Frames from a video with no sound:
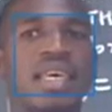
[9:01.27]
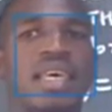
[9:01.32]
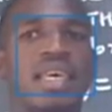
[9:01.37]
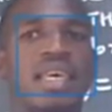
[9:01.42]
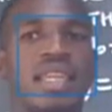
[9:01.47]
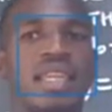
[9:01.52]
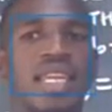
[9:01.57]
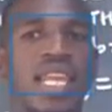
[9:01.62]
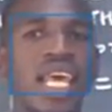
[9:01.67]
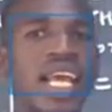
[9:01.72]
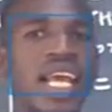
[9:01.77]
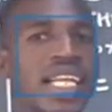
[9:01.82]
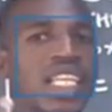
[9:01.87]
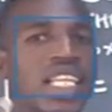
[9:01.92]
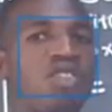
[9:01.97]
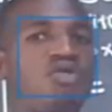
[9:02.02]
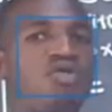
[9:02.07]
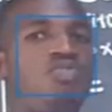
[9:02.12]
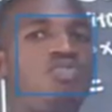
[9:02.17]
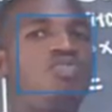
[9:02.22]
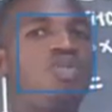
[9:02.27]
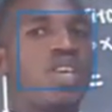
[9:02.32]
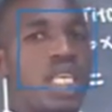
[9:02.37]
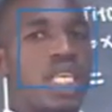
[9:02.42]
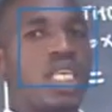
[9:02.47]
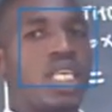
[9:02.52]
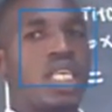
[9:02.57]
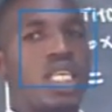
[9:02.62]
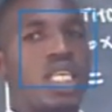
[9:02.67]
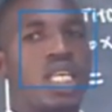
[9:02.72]
negative b
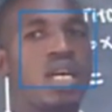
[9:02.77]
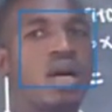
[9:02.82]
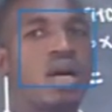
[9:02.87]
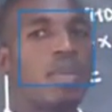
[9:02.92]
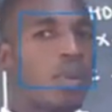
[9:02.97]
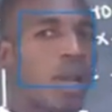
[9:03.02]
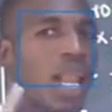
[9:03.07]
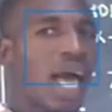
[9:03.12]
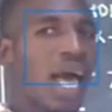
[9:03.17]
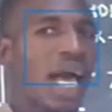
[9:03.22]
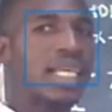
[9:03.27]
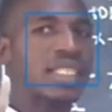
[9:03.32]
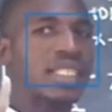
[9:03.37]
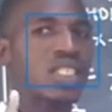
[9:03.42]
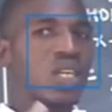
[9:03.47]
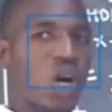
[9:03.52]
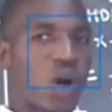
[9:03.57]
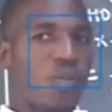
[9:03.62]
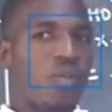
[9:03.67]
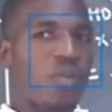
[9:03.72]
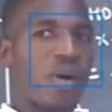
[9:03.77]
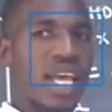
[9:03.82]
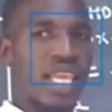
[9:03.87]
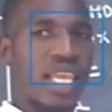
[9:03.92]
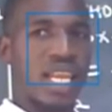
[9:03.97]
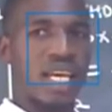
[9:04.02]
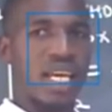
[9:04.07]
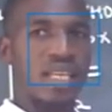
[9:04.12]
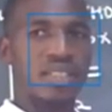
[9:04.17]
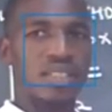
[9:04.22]
plus or
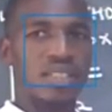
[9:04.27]
minus